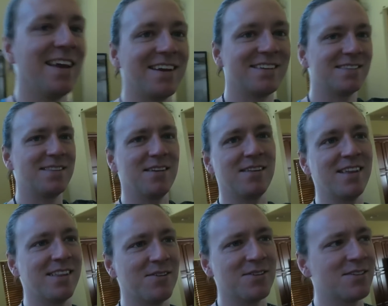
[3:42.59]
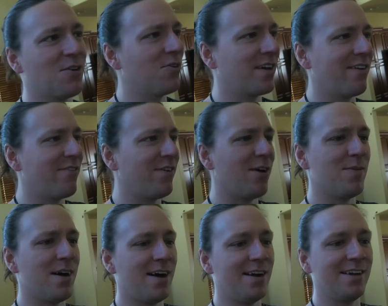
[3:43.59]
Like the thing that was holding it fell
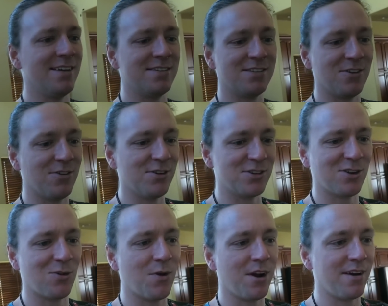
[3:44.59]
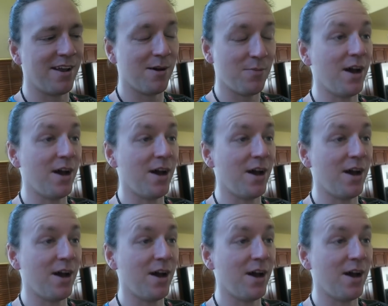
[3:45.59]
behind it, so it looks all weird now.